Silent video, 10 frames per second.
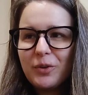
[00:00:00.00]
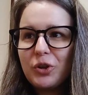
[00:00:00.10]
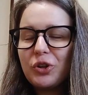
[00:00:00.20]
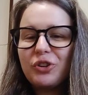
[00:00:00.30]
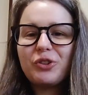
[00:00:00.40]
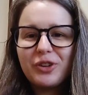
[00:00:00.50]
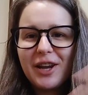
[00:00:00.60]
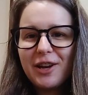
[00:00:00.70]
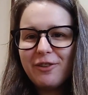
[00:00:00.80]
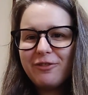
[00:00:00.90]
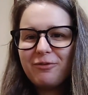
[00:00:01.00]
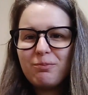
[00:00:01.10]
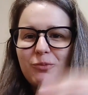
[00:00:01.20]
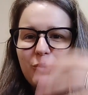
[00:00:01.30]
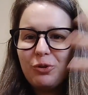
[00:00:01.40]
good creative
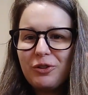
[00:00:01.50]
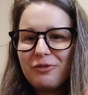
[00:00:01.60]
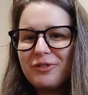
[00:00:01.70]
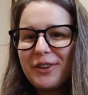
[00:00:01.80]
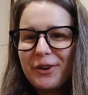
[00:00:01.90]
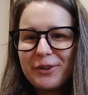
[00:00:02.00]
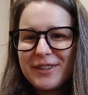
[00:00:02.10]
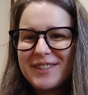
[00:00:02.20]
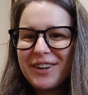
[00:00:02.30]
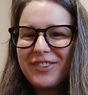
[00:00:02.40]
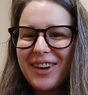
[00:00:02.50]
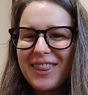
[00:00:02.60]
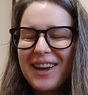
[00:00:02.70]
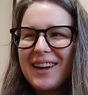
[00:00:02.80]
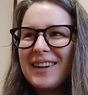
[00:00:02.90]
mood and flow and stuff like
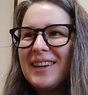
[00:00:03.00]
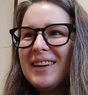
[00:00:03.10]
that,